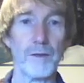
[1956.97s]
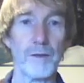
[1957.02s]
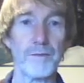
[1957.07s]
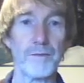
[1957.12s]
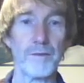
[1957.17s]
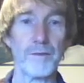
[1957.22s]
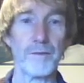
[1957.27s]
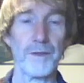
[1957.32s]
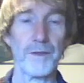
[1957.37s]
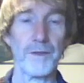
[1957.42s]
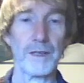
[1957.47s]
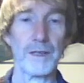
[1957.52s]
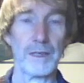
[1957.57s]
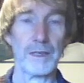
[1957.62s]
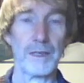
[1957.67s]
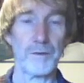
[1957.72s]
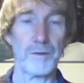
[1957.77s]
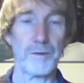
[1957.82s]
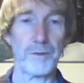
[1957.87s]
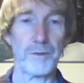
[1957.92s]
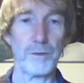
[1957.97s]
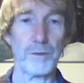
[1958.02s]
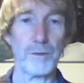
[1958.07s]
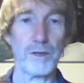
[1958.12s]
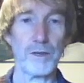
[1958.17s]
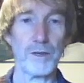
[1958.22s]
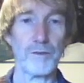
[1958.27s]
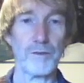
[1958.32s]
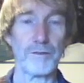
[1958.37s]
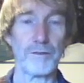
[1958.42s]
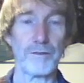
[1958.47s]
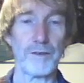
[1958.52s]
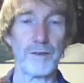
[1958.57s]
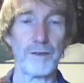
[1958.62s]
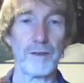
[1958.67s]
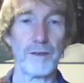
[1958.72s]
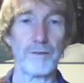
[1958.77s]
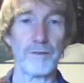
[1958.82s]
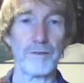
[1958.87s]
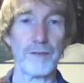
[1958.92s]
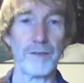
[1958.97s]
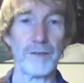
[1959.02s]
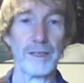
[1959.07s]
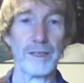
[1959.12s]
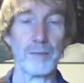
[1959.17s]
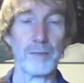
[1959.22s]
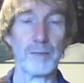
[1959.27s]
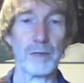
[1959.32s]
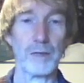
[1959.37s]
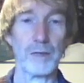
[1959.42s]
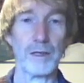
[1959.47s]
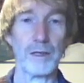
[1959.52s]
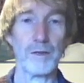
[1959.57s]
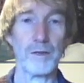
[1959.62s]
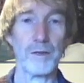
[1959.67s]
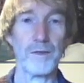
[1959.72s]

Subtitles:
cyclones that we use for vacuum cleaners,